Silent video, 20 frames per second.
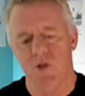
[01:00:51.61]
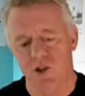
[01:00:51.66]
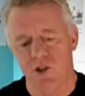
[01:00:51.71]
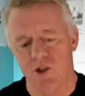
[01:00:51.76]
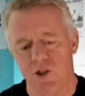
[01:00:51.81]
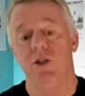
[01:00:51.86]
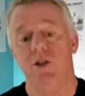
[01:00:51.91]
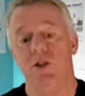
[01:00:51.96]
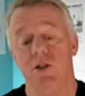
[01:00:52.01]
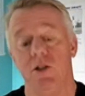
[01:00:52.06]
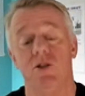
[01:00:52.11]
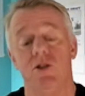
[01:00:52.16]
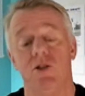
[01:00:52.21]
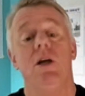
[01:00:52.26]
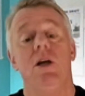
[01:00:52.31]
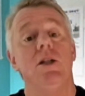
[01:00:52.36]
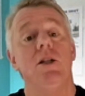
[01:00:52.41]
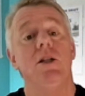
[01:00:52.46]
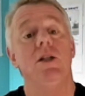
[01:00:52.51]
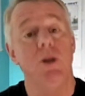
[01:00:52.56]
which
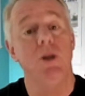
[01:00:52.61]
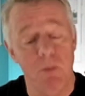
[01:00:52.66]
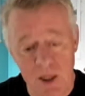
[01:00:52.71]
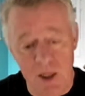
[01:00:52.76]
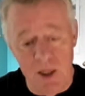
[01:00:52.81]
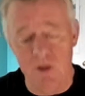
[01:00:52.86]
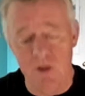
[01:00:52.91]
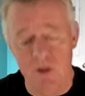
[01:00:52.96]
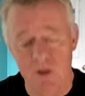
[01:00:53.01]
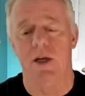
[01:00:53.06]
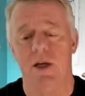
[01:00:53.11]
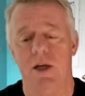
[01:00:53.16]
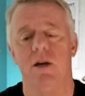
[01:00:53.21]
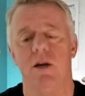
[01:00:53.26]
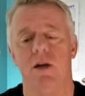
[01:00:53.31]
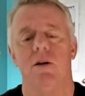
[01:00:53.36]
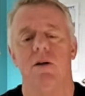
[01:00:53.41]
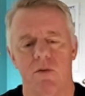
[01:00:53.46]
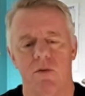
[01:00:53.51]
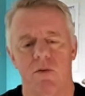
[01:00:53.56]
is to be
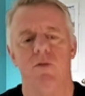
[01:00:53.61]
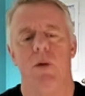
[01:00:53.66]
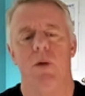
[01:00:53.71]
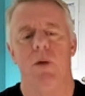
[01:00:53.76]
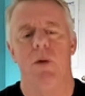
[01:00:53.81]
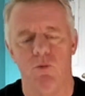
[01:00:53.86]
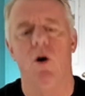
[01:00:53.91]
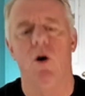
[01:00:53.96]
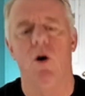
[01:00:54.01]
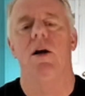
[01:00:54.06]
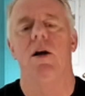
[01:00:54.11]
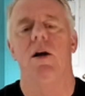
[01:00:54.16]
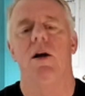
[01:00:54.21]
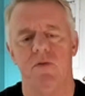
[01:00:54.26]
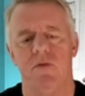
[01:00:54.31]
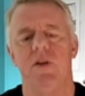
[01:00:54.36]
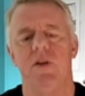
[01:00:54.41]
there for my wife